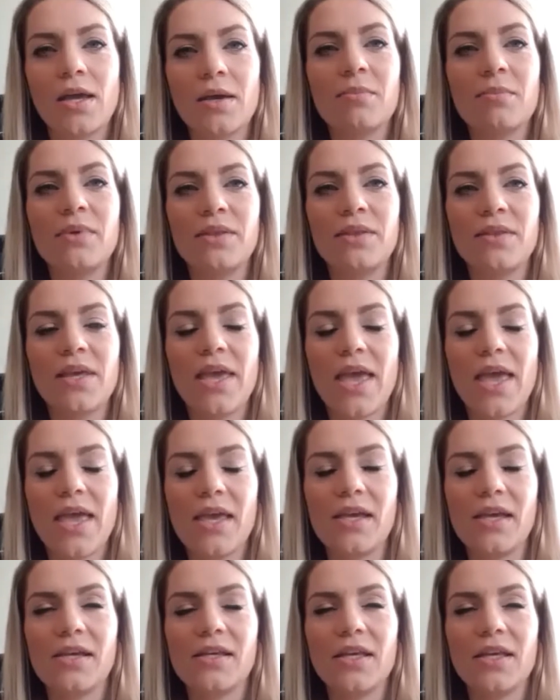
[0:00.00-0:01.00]
am in The
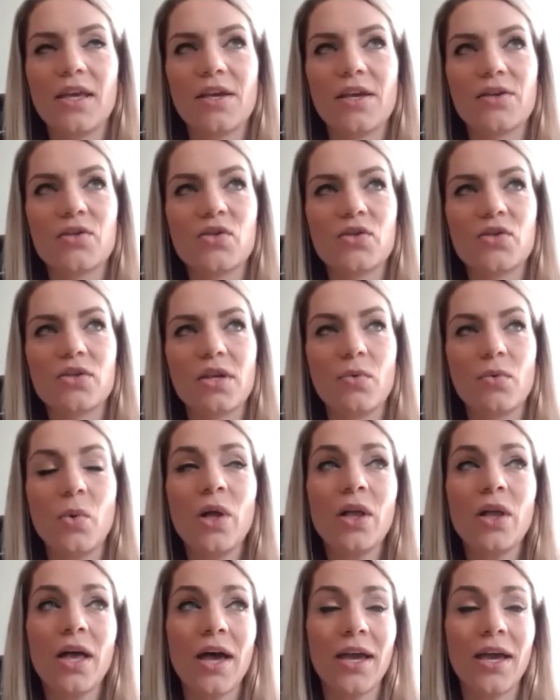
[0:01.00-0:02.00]
Hague, yes.
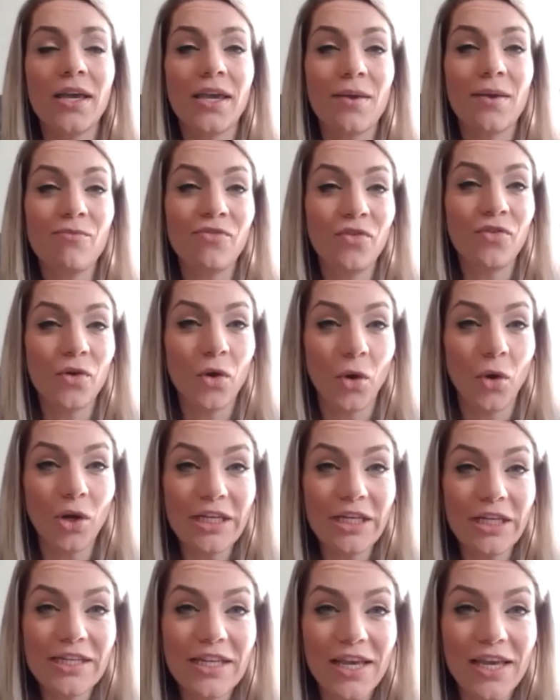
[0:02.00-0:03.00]
Well, I came for
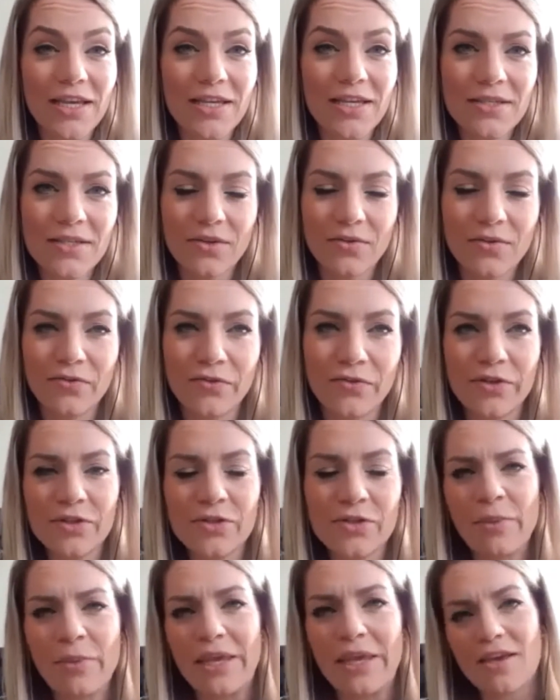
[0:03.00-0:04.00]
holidays. First,
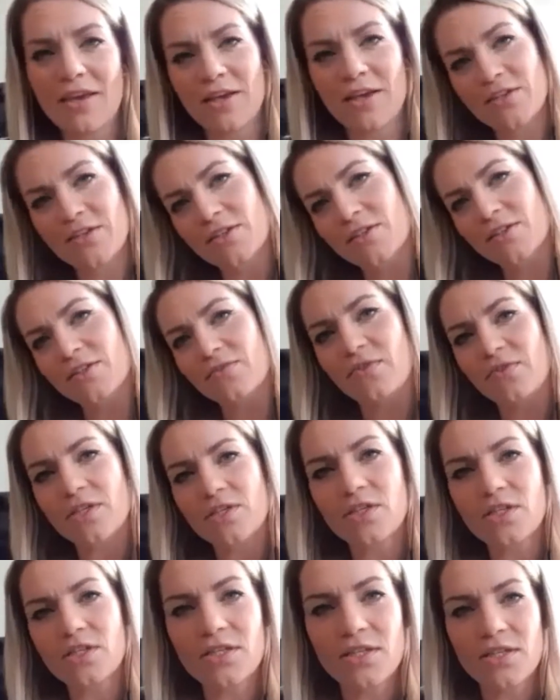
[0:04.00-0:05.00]
my cousins
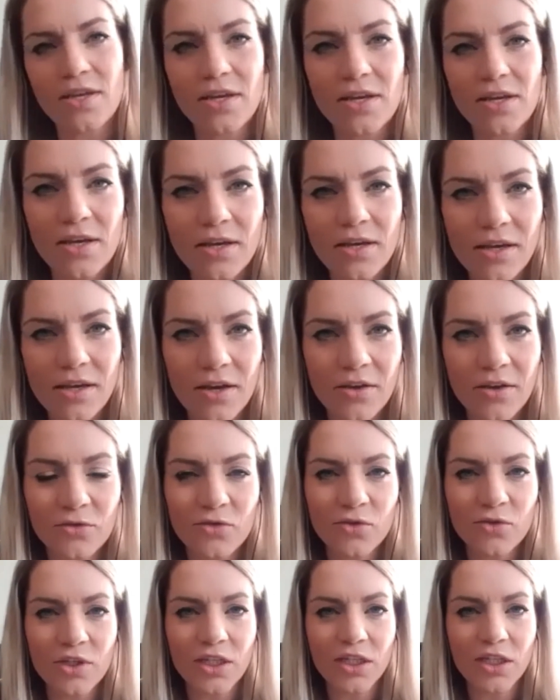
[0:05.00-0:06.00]
visit the
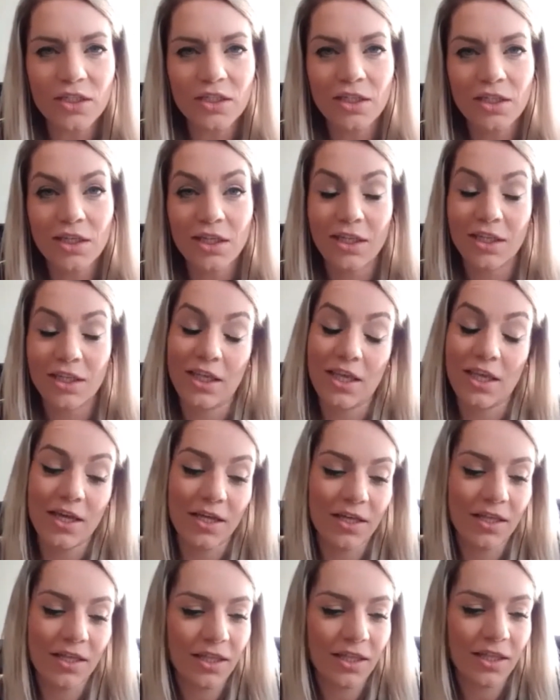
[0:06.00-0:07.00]
country.
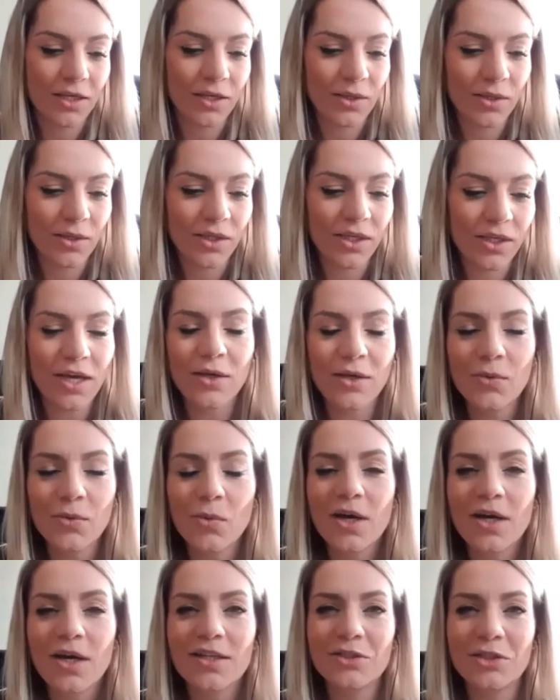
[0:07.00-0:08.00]
Yeah, the young
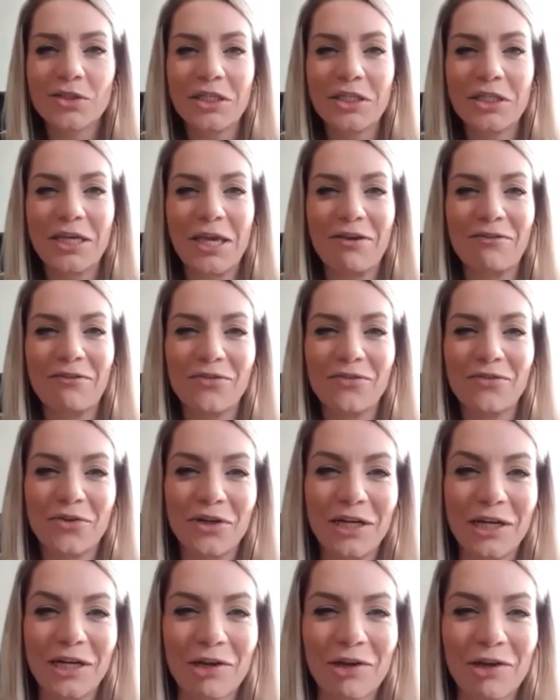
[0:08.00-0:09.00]
one, she came for
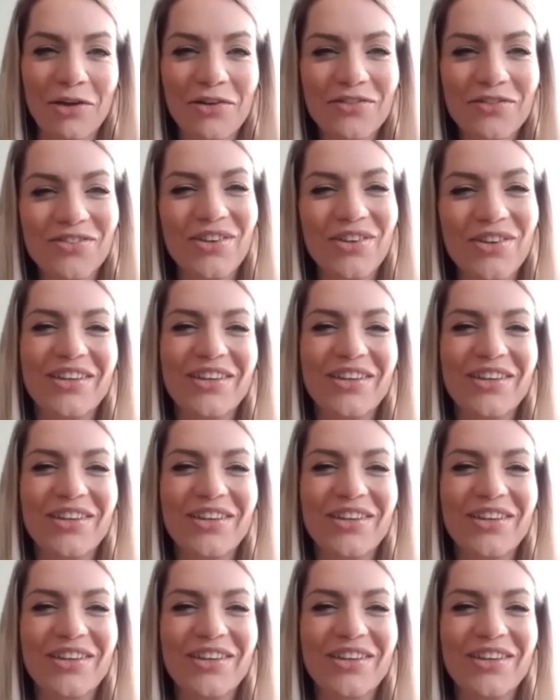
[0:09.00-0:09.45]
a love.